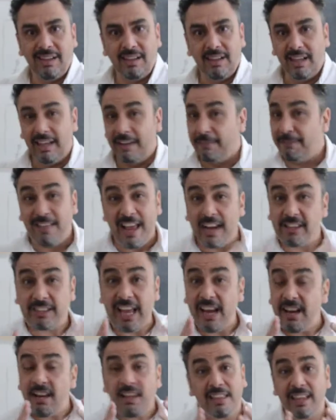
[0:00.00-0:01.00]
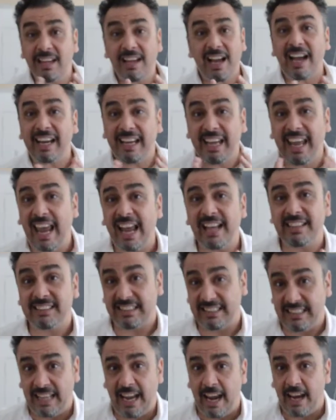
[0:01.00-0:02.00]
If there's anything I can't
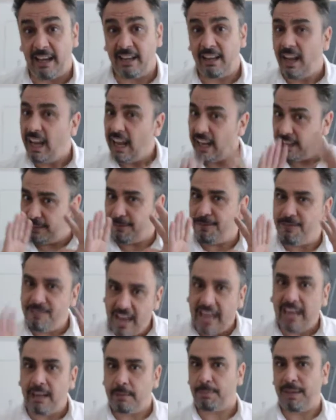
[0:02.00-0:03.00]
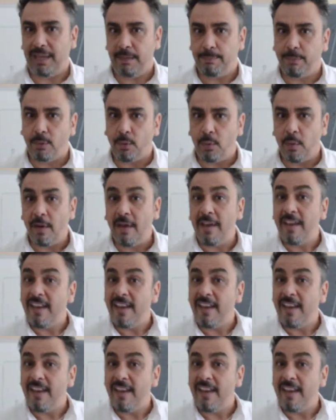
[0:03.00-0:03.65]
stand, is fake people,